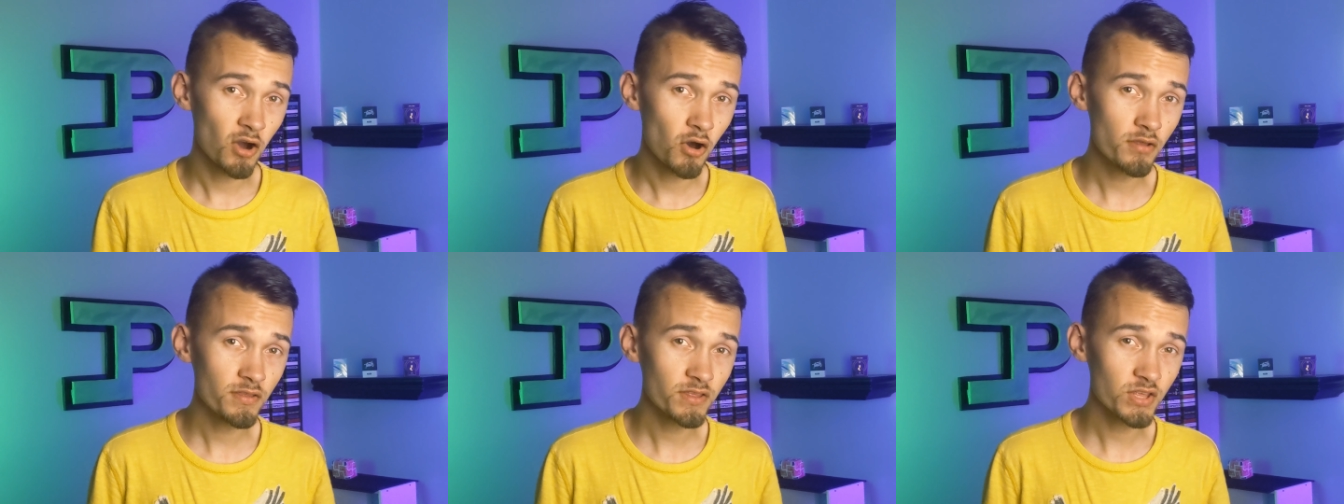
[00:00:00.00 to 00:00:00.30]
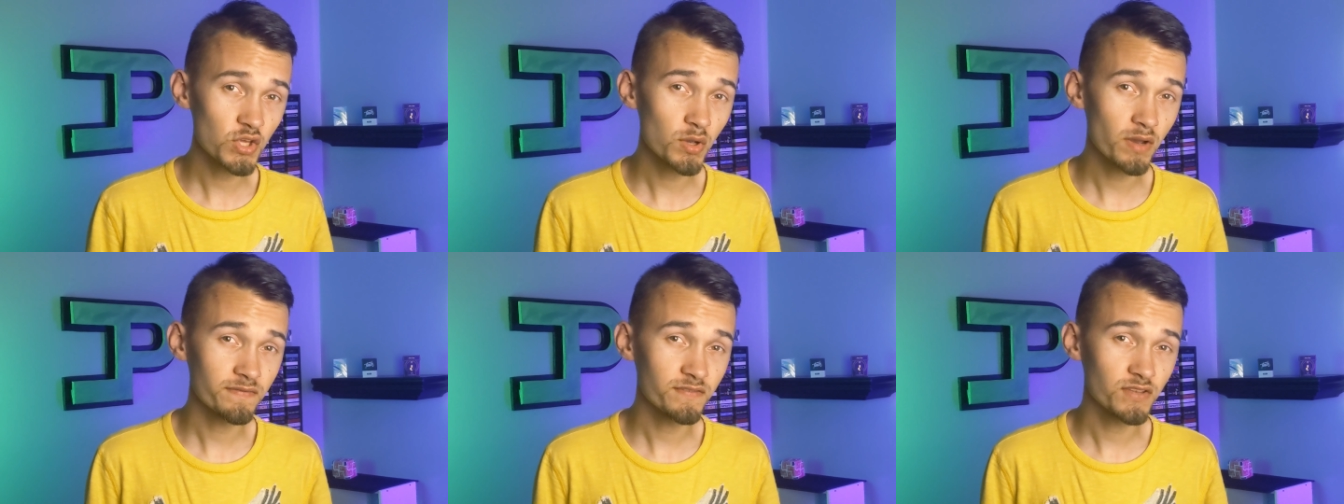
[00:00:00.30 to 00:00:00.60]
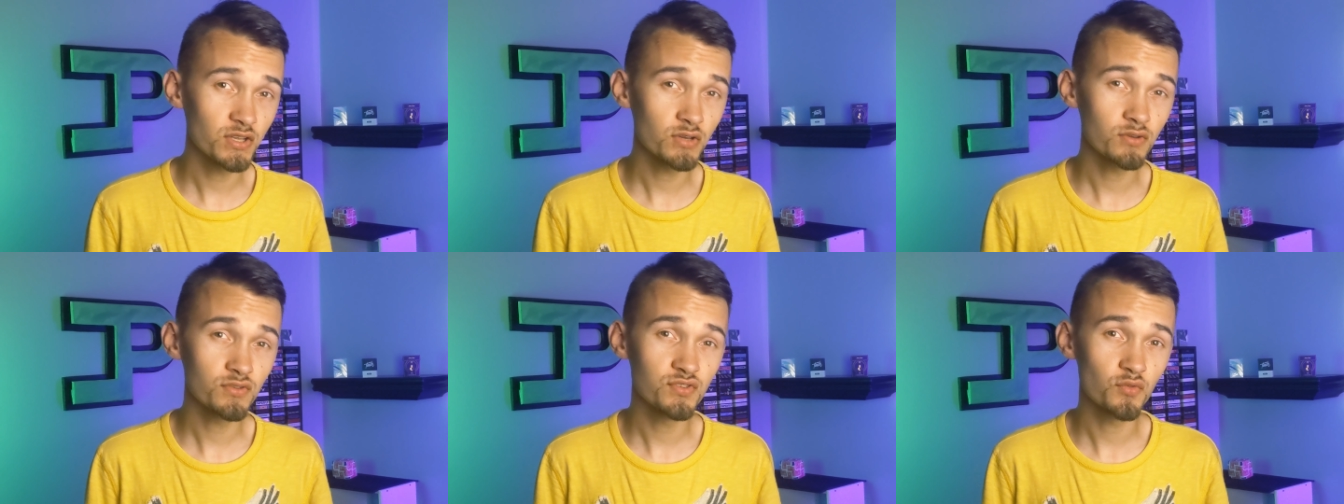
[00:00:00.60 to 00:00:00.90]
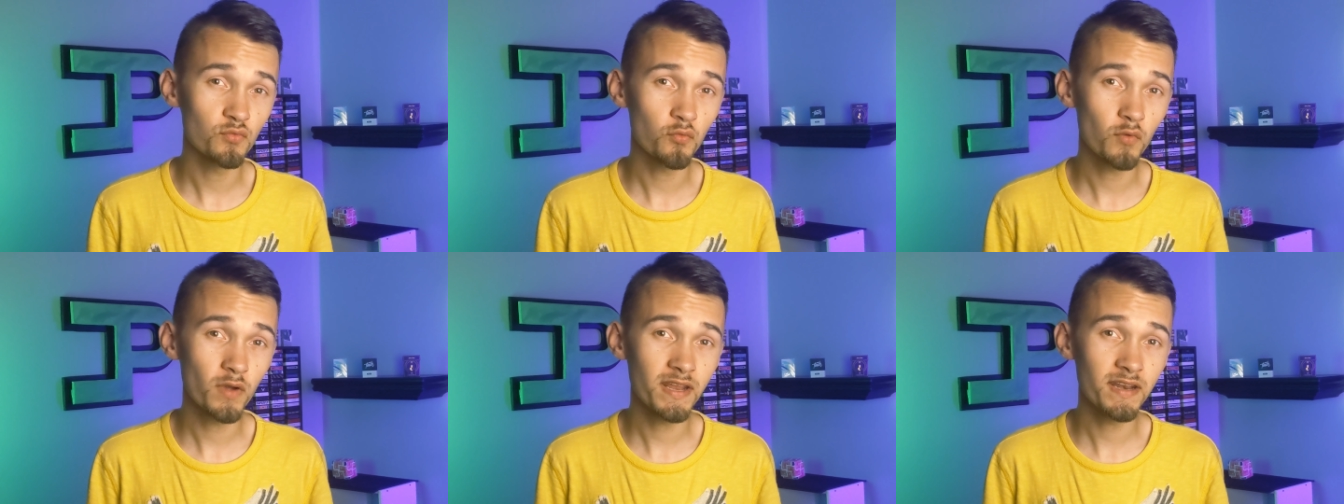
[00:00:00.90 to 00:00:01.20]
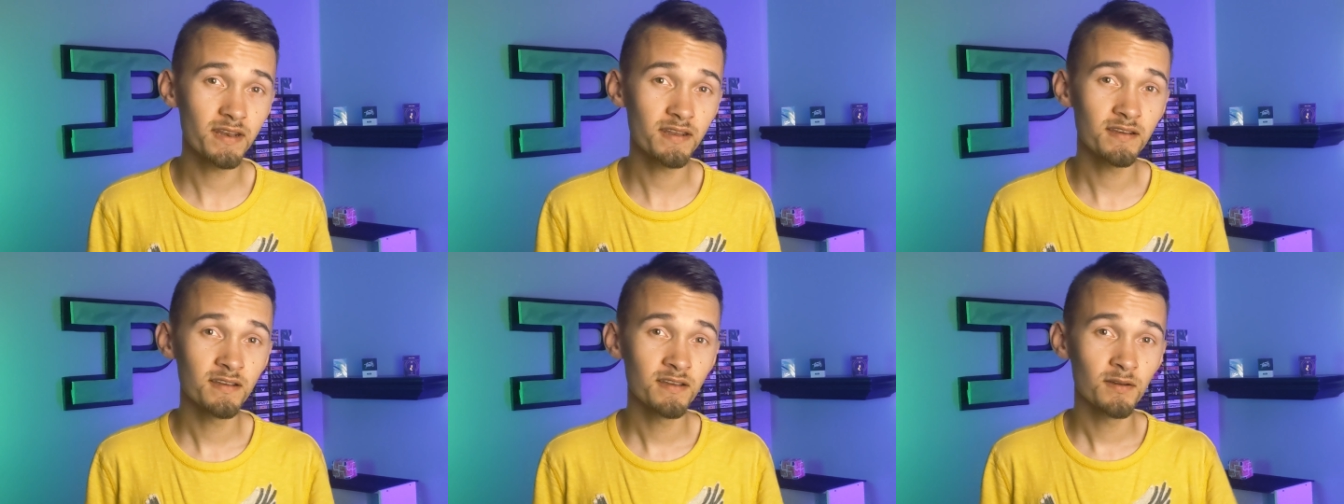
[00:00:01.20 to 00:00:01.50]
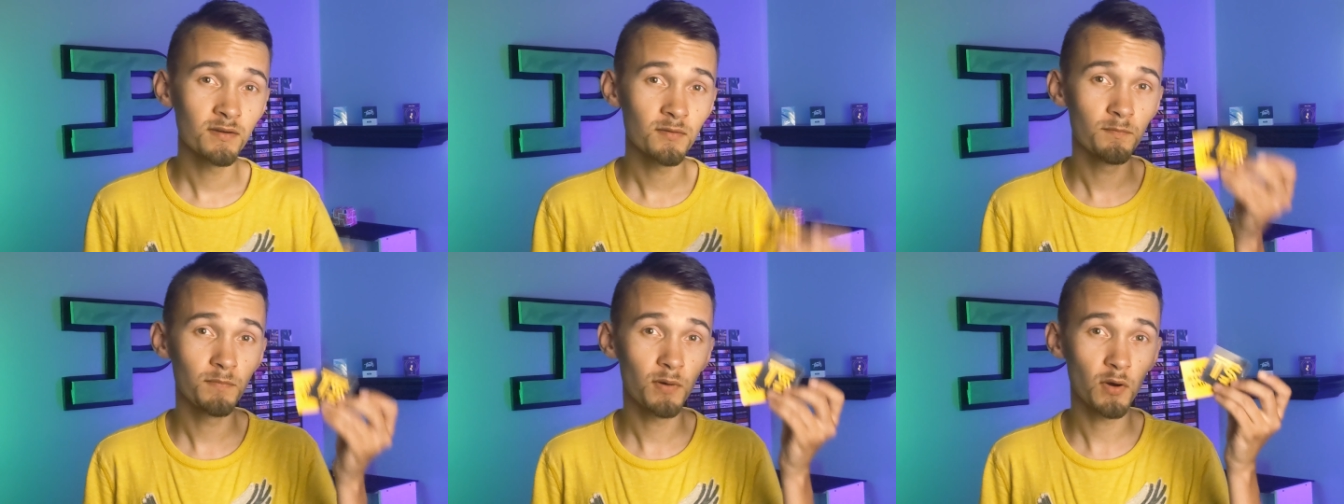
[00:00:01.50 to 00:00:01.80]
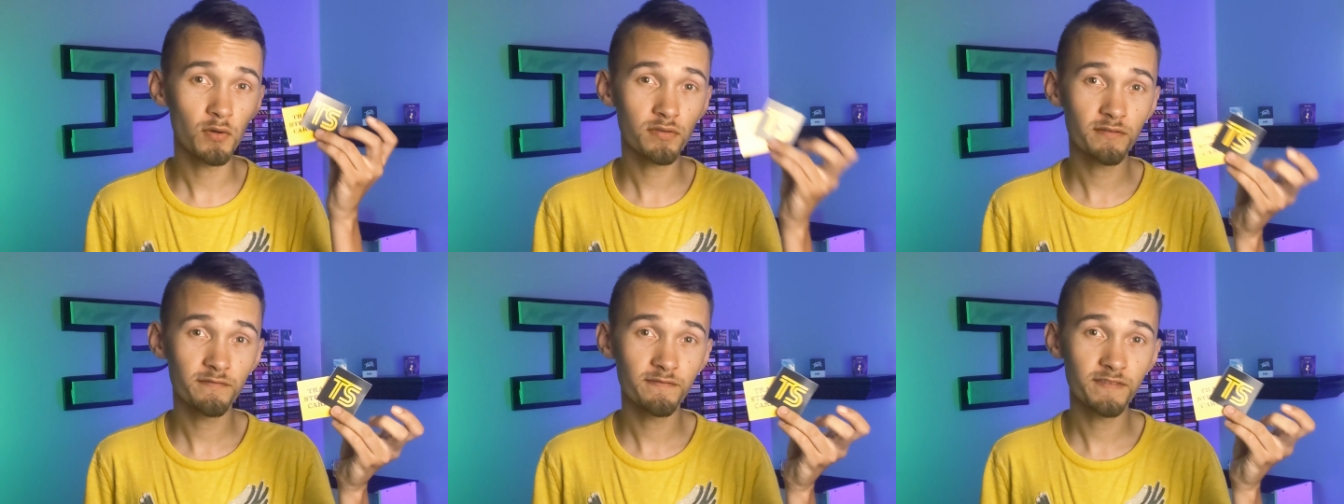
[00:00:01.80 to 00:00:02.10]
Now all that you have to do to win
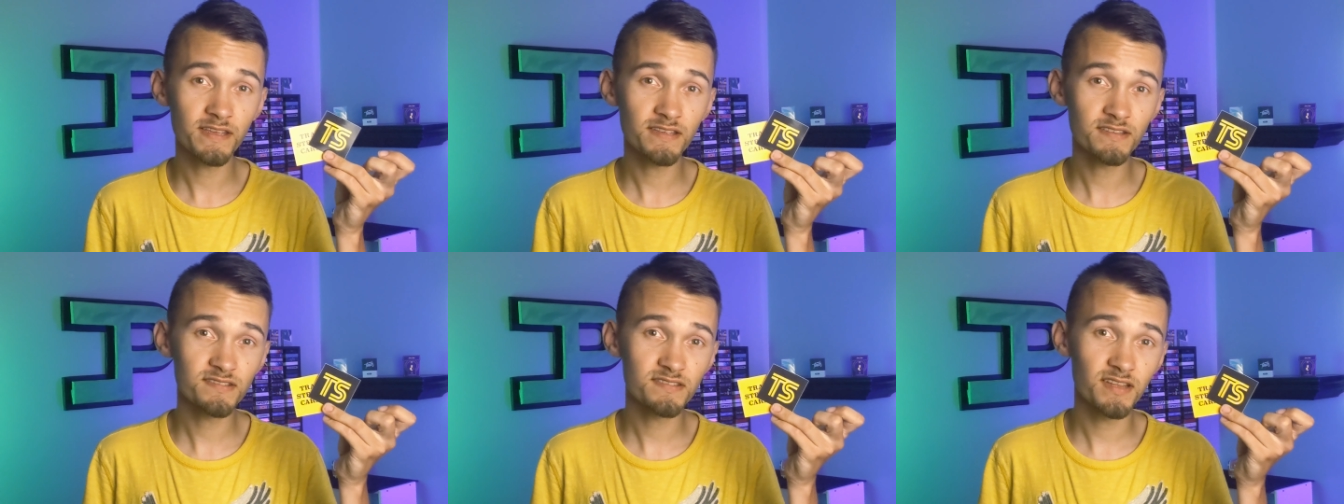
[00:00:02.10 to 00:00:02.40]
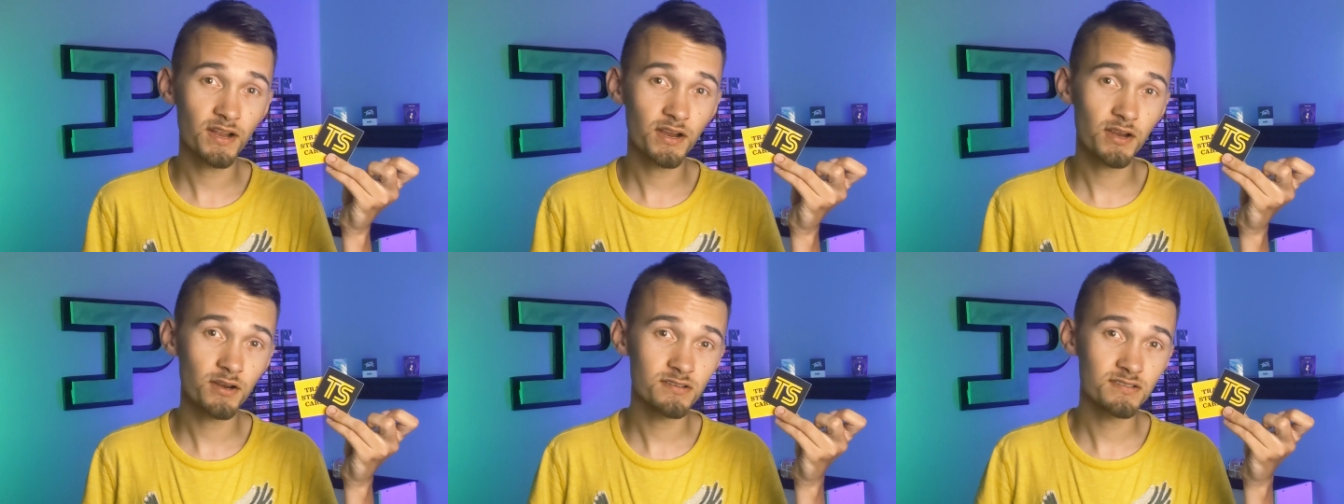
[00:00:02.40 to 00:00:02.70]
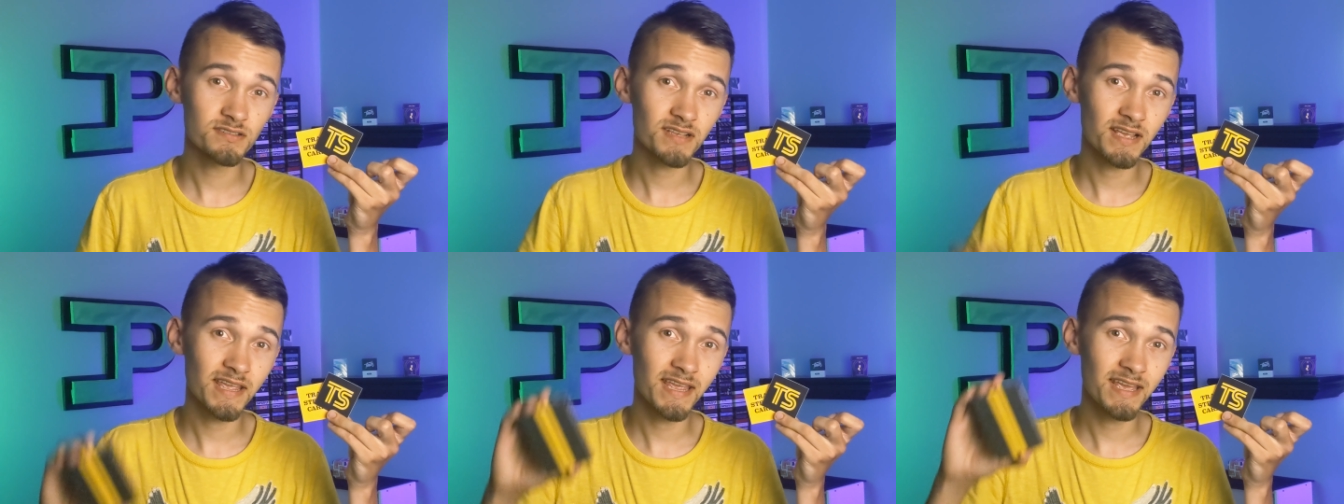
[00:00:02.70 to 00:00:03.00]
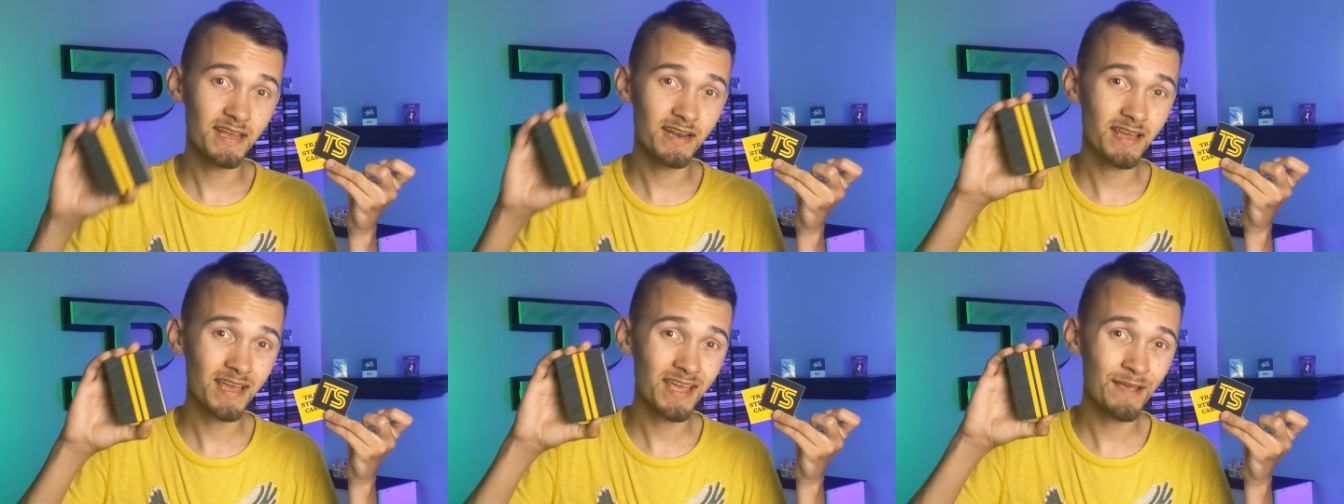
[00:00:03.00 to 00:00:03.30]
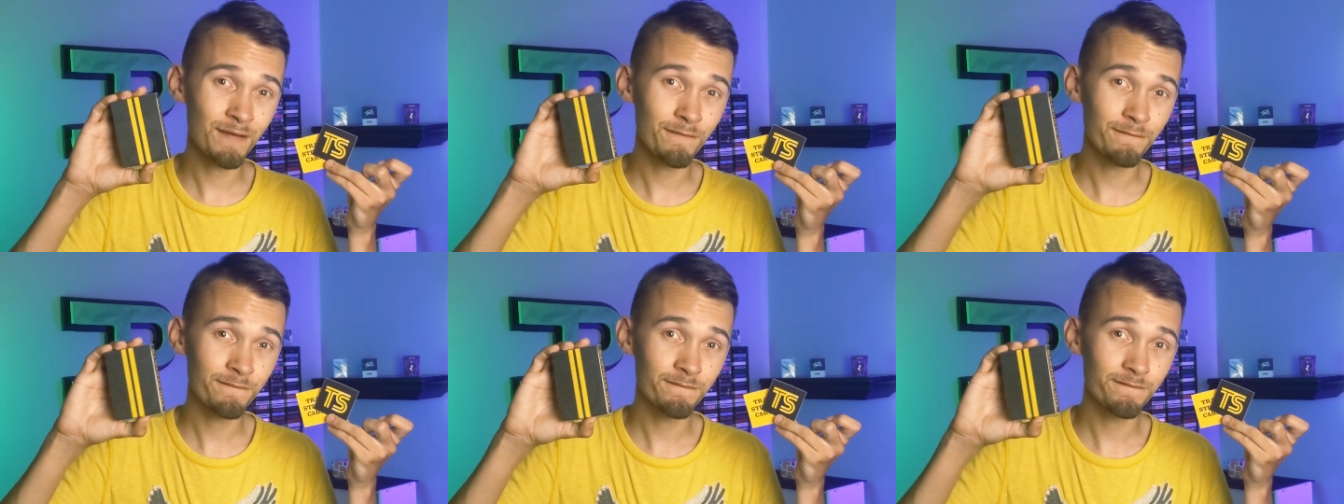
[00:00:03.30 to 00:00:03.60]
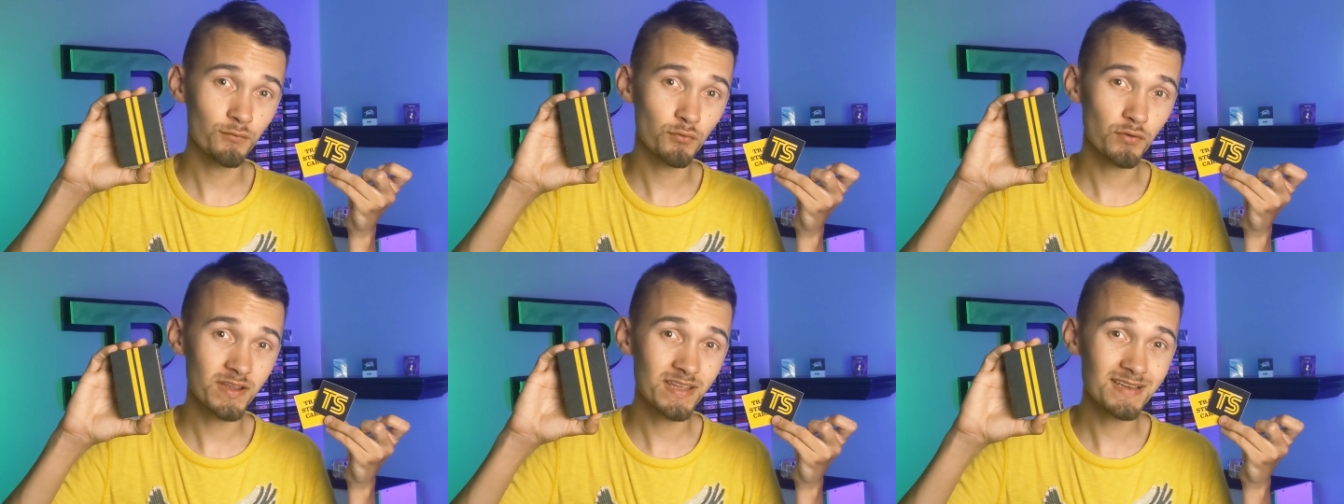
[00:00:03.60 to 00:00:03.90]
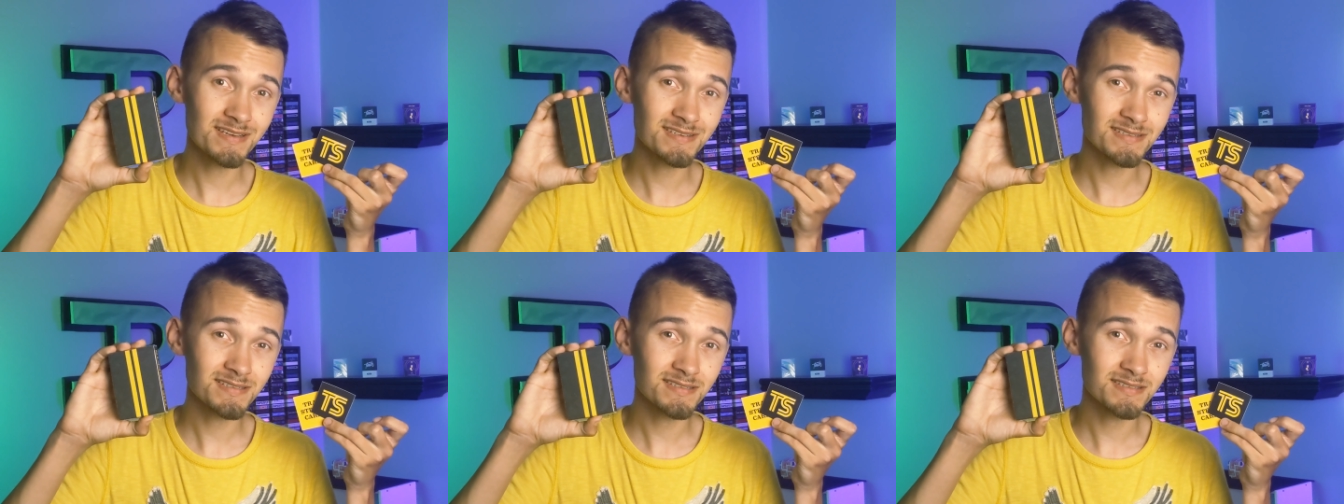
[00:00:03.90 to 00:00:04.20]
both of these stickers and a
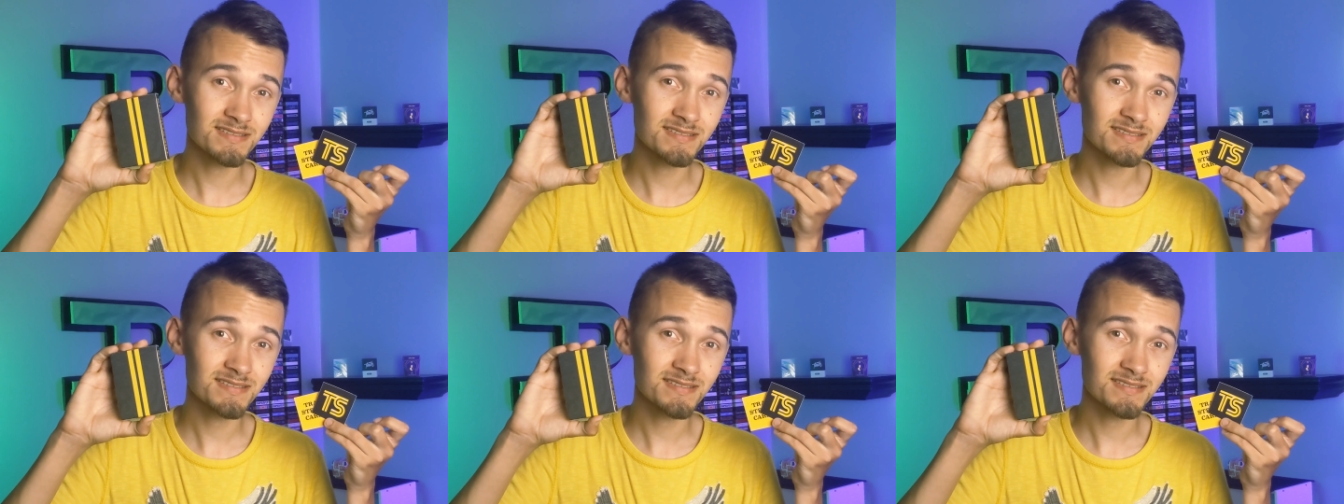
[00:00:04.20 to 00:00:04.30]
free